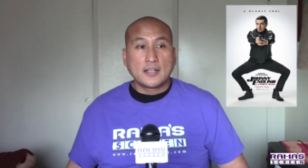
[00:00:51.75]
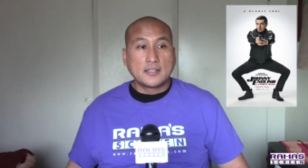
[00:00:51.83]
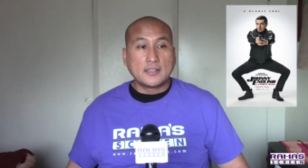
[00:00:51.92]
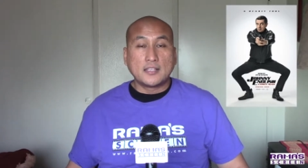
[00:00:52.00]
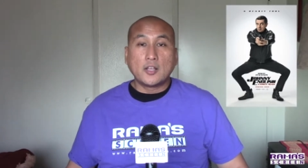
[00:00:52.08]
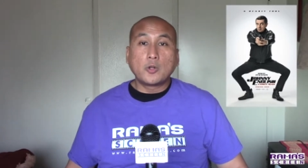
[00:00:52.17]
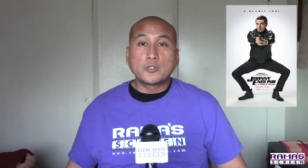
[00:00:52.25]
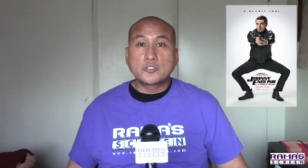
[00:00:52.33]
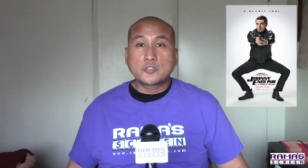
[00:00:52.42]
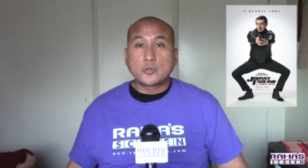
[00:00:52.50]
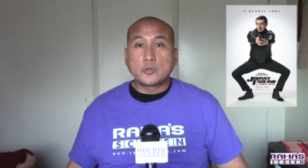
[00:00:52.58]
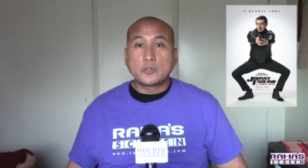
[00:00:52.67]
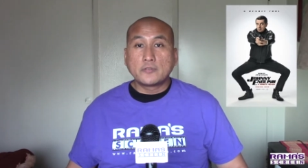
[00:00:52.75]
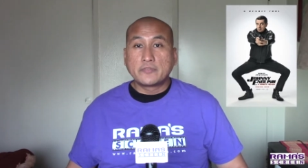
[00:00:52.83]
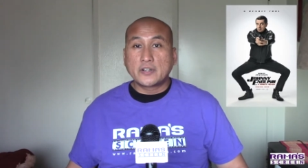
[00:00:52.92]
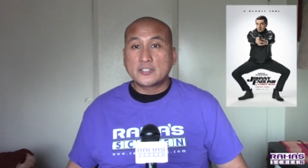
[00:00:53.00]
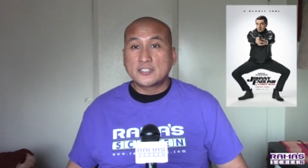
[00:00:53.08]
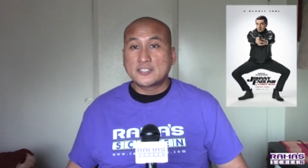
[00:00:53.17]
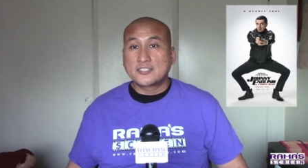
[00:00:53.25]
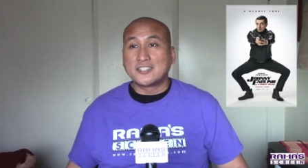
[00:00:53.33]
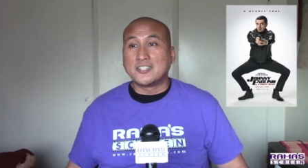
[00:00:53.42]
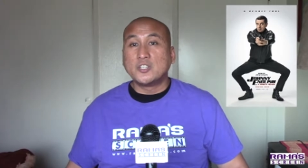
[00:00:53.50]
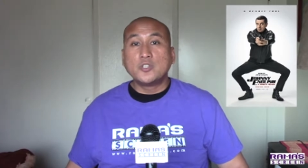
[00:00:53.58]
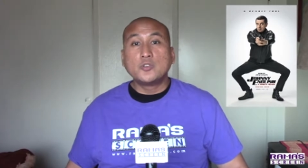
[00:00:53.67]
the old school versus the
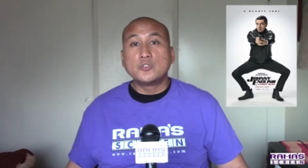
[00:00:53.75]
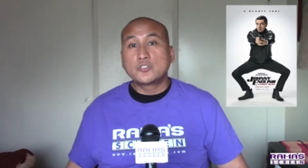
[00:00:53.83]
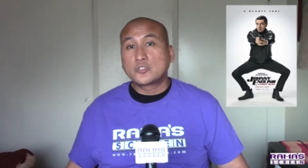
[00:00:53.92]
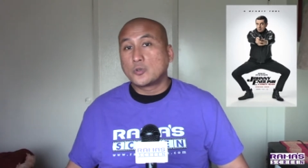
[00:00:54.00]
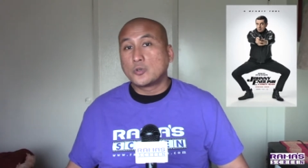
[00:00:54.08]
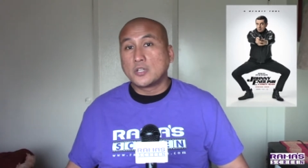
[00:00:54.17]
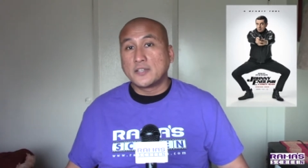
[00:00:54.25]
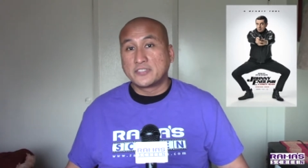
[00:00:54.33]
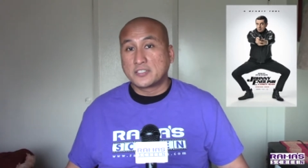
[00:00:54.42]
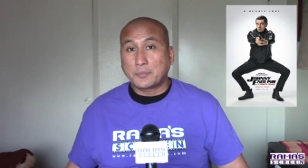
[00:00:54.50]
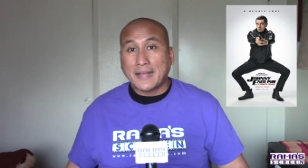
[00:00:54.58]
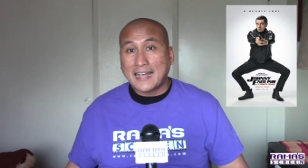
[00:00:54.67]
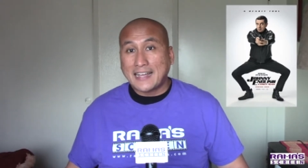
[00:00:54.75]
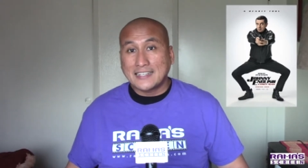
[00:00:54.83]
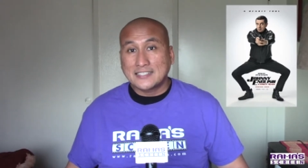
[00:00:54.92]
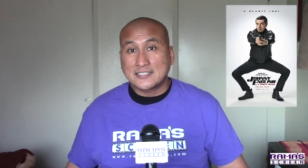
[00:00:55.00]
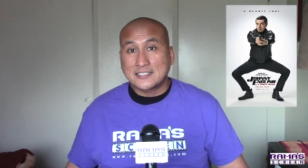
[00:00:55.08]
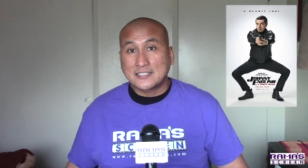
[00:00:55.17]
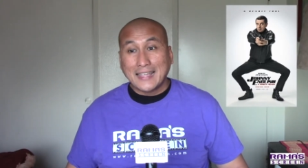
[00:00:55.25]
new school of spies.